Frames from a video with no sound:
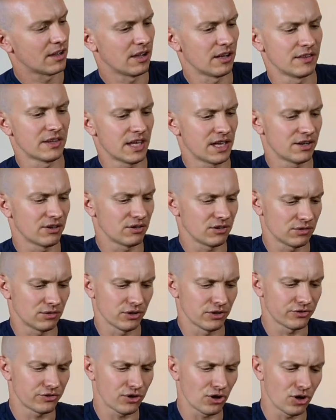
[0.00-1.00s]
And then on
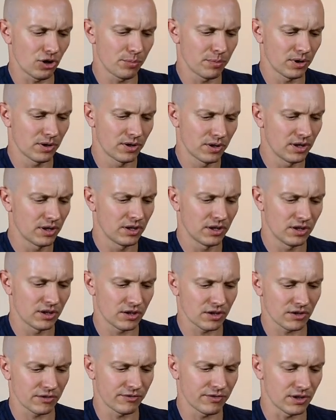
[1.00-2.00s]
the top,
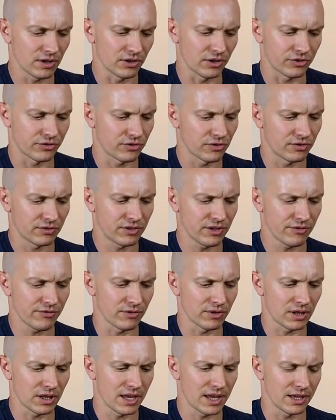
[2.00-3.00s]
you can feel there's
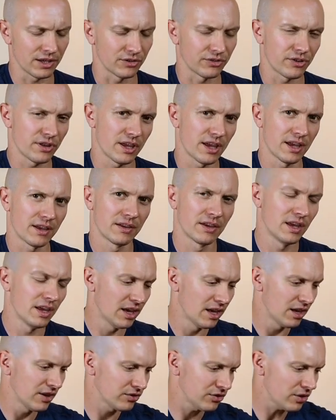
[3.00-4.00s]
different layers there.
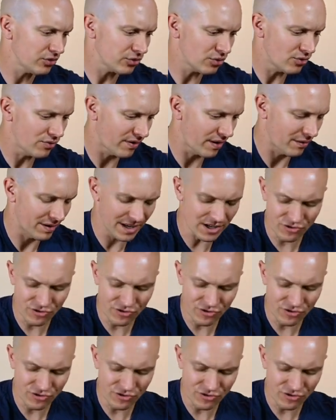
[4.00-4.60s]
So it's all very